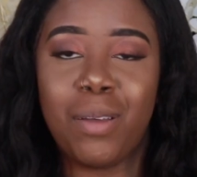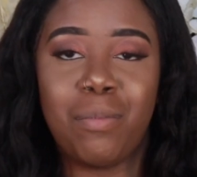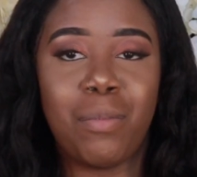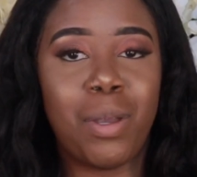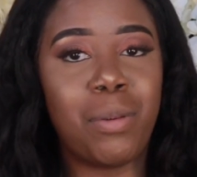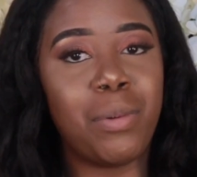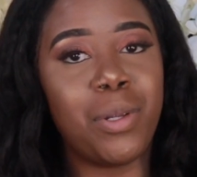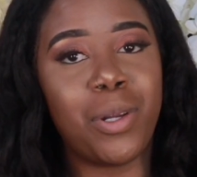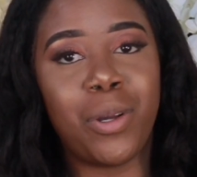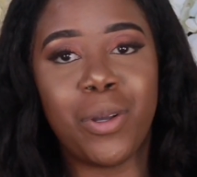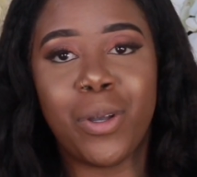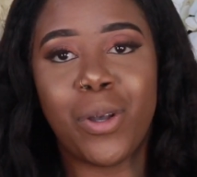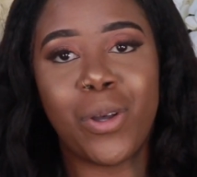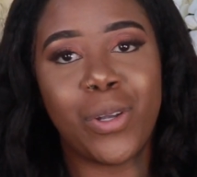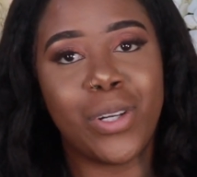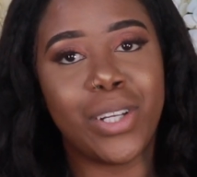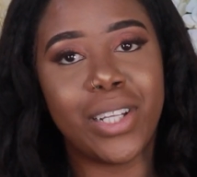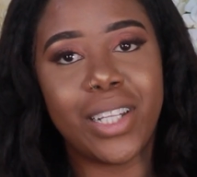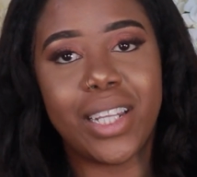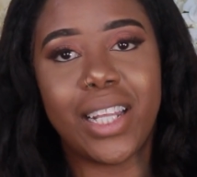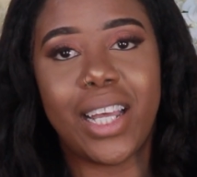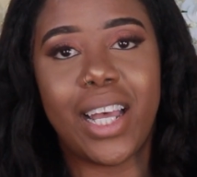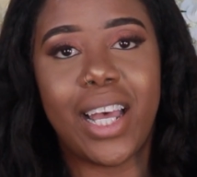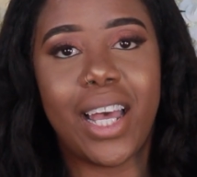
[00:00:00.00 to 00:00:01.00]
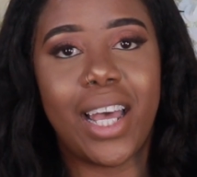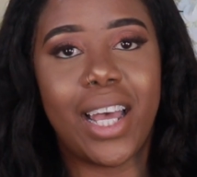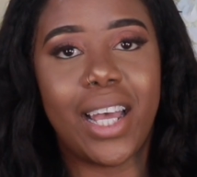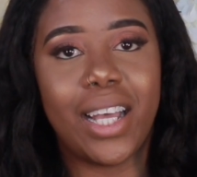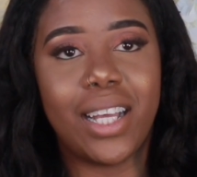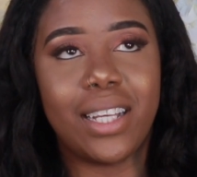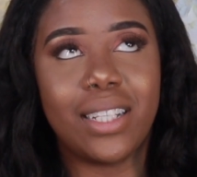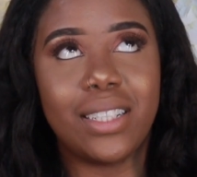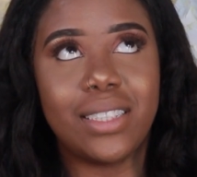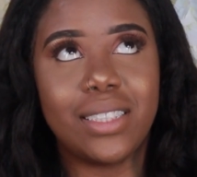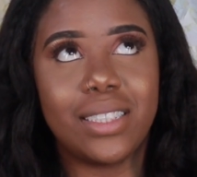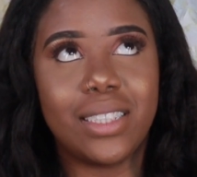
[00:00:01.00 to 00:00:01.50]
Maybe don't go to
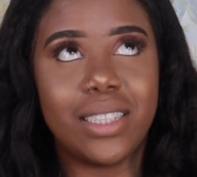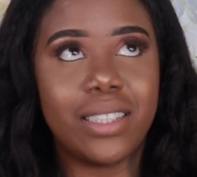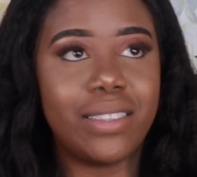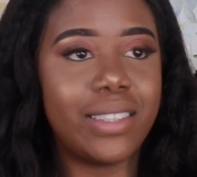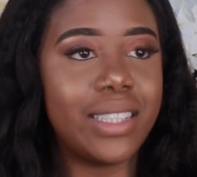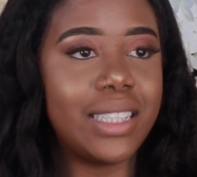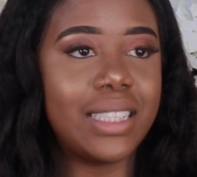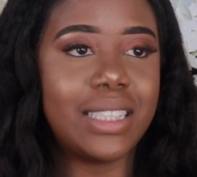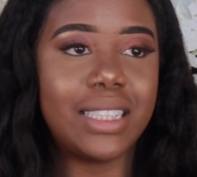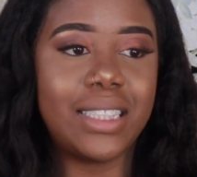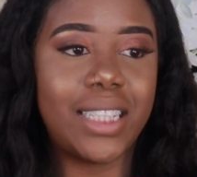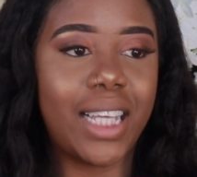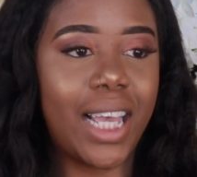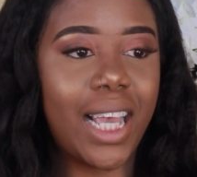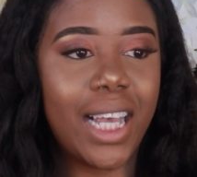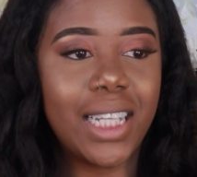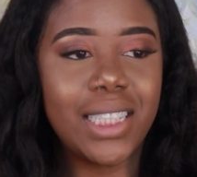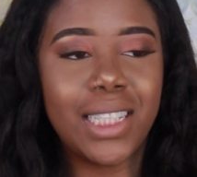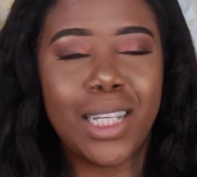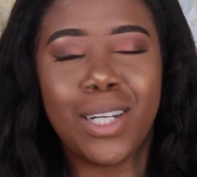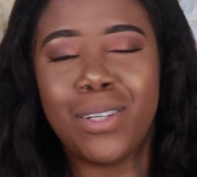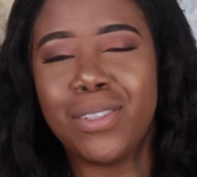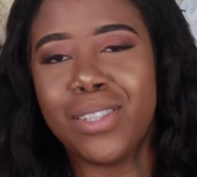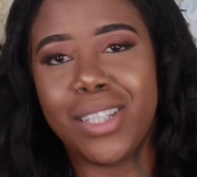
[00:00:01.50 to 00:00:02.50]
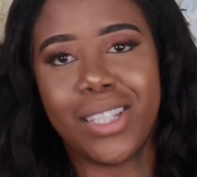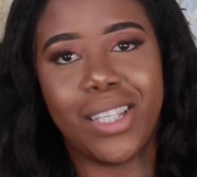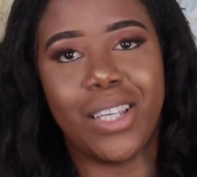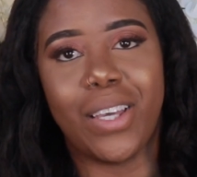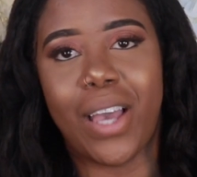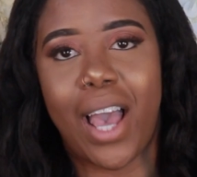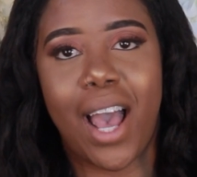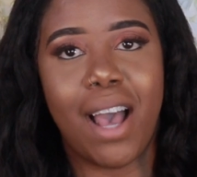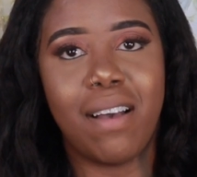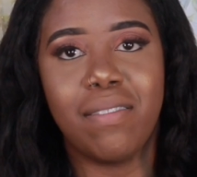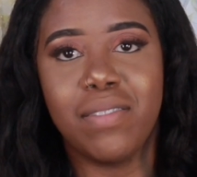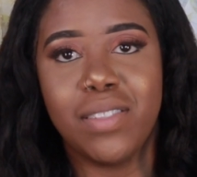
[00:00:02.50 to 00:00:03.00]
the Series 6. I don't think you
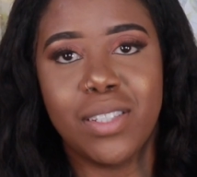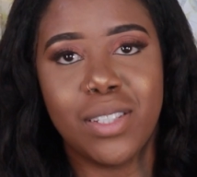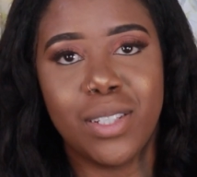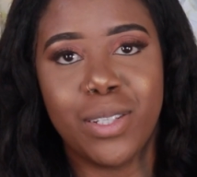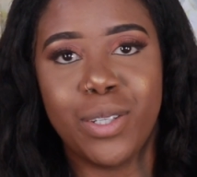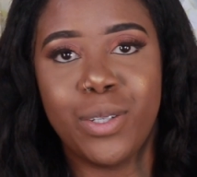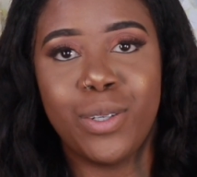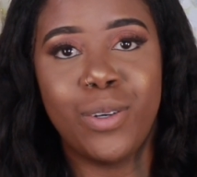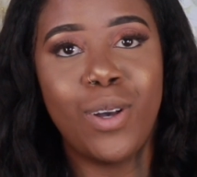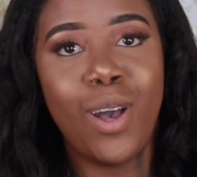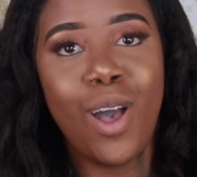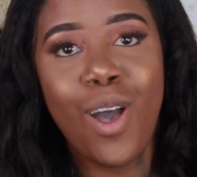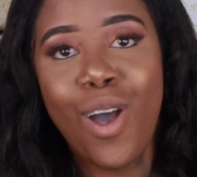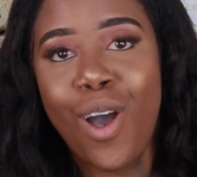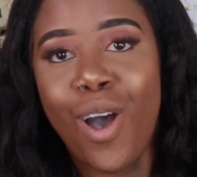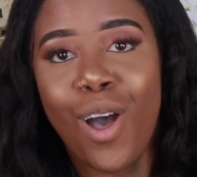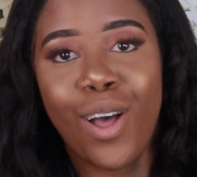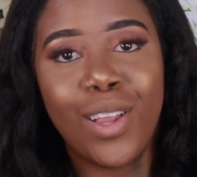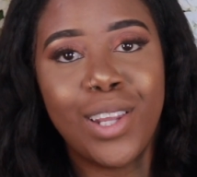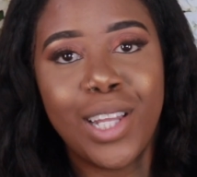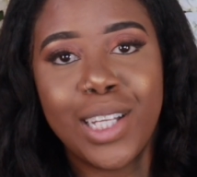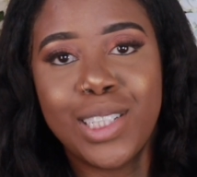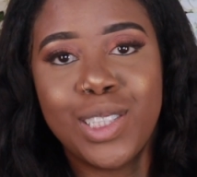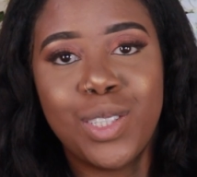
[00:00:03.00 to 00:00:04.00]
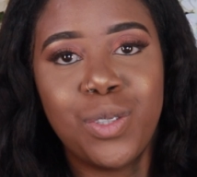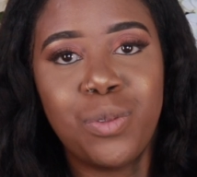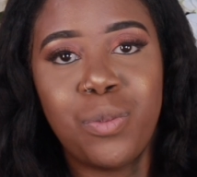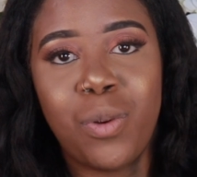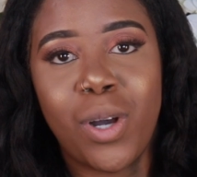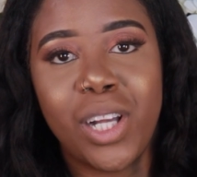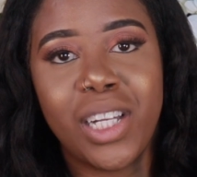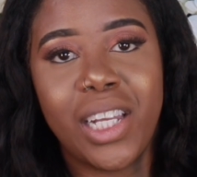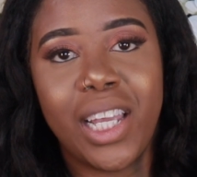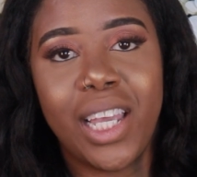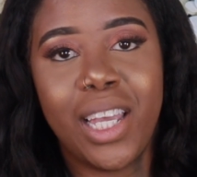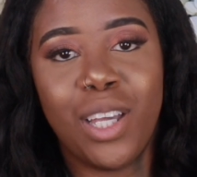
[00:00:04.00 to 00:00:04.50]
have to unless you
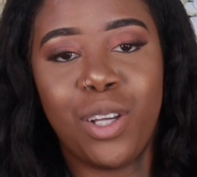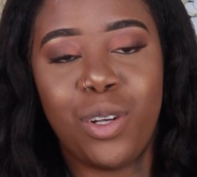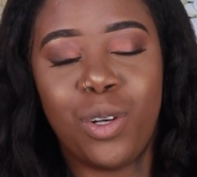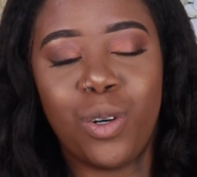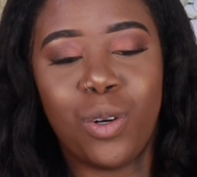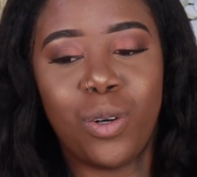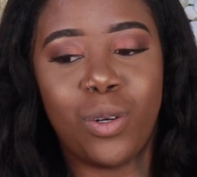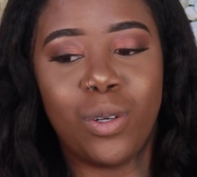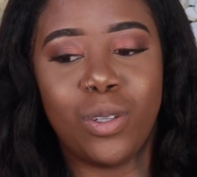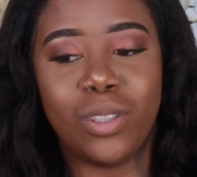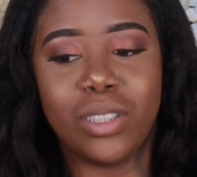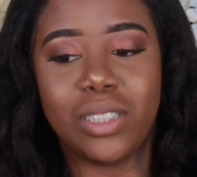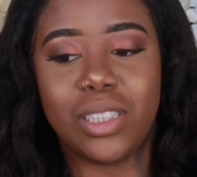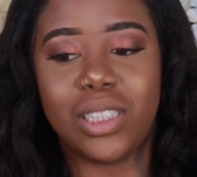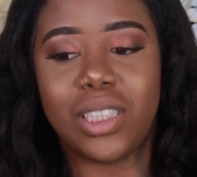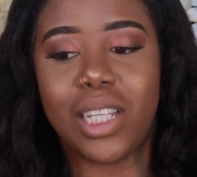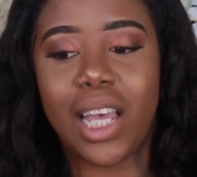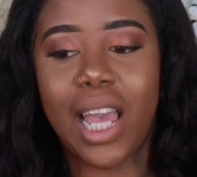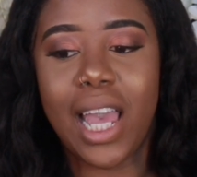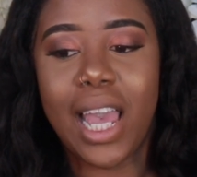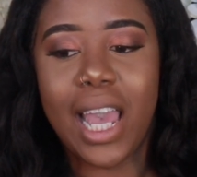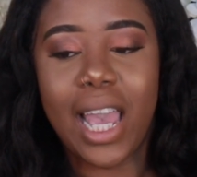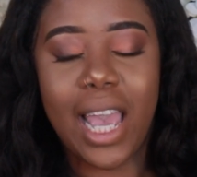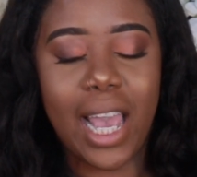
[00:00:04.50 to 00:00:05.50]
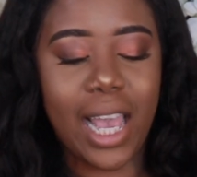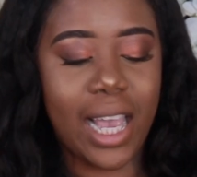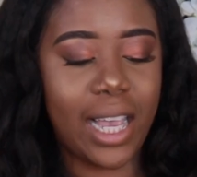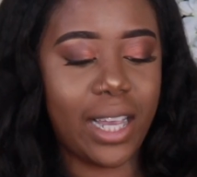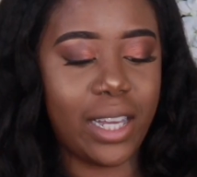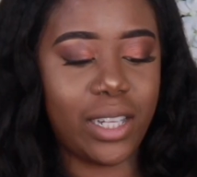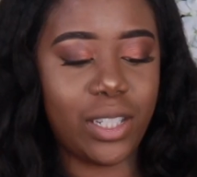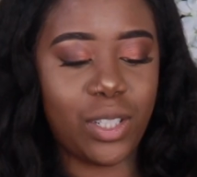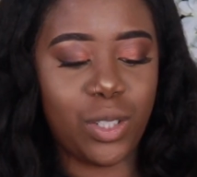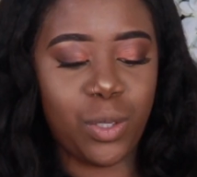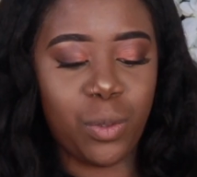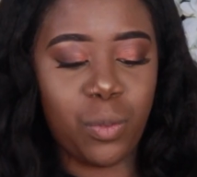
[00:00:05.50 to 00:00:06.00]
want it in gold
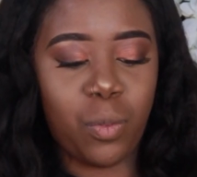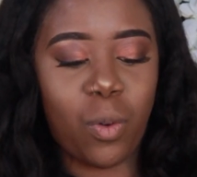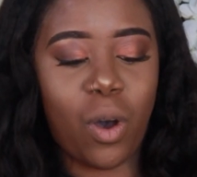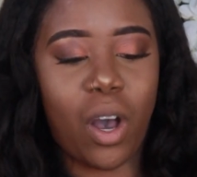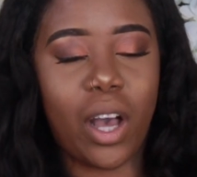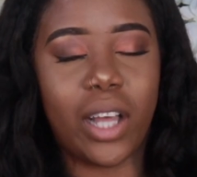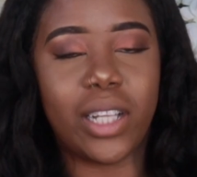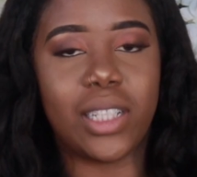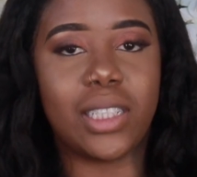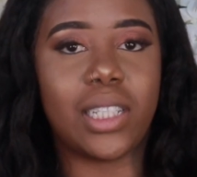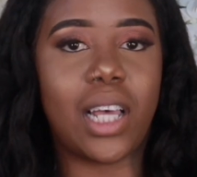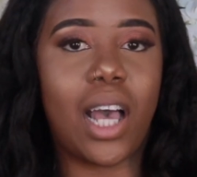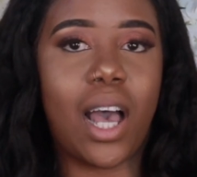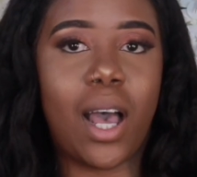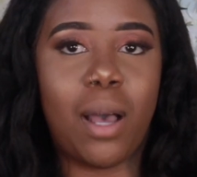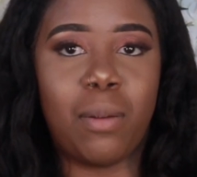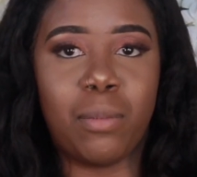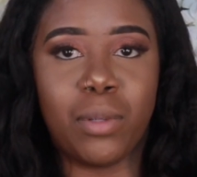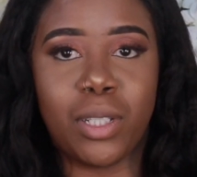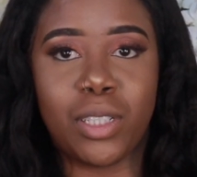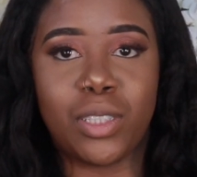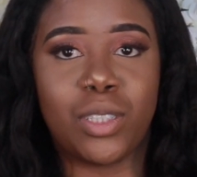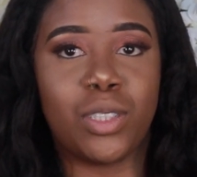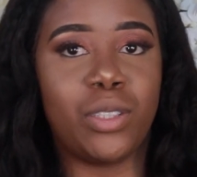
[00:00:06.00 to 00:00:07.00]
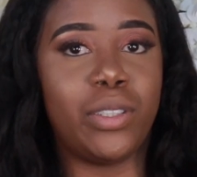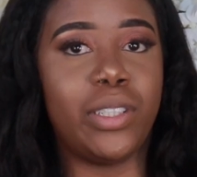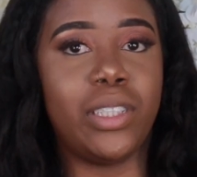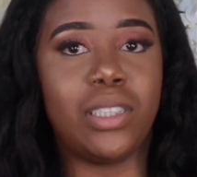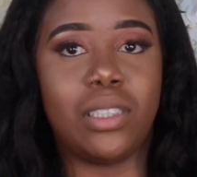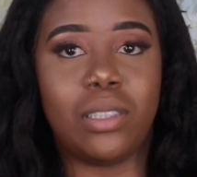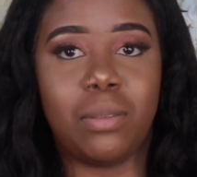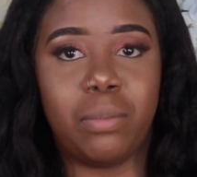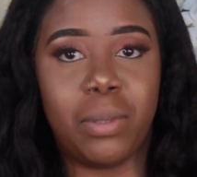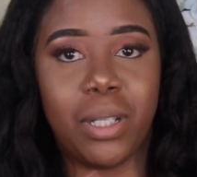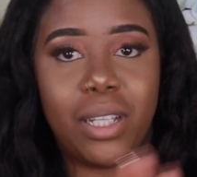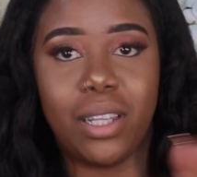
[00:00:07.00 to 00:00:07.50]
and you want the
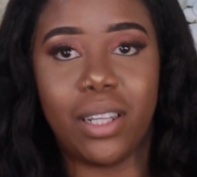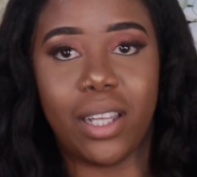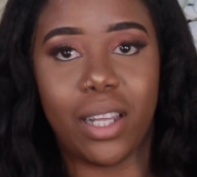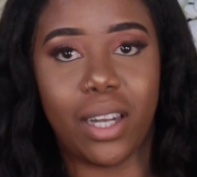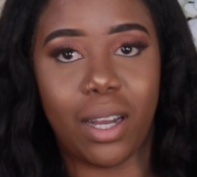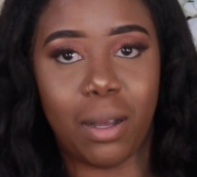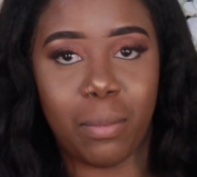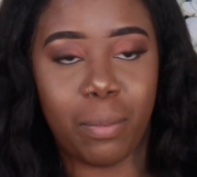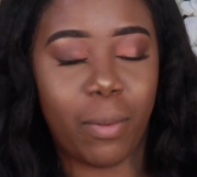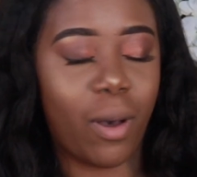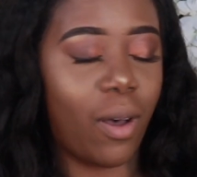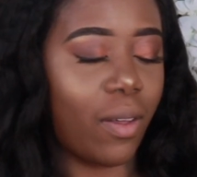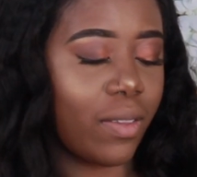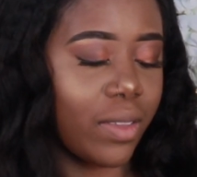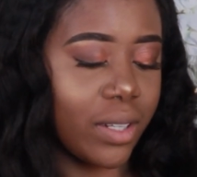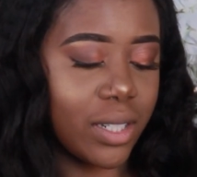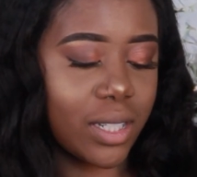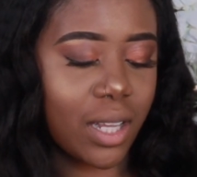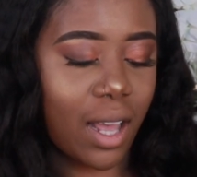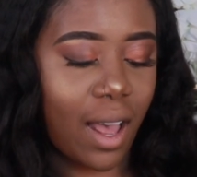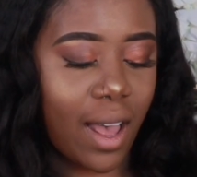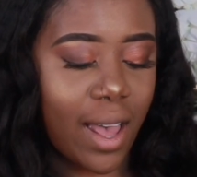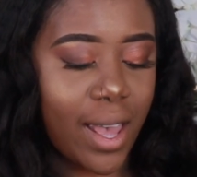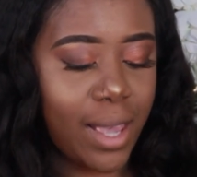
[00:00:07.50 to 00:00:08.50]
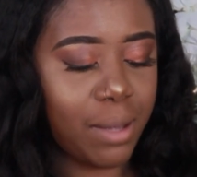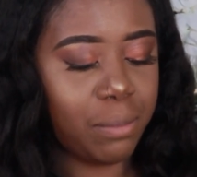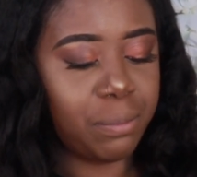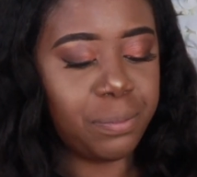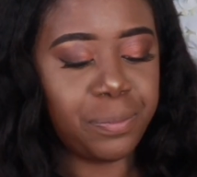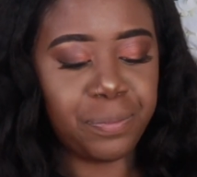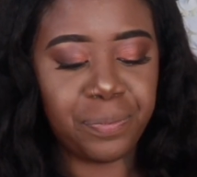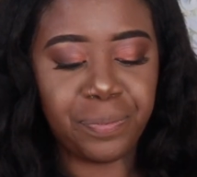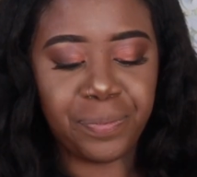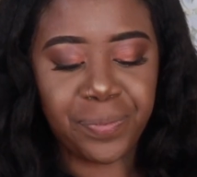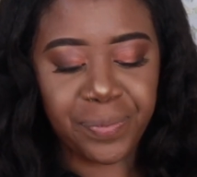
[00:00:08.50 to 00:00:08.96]
screen to be lit up all the time.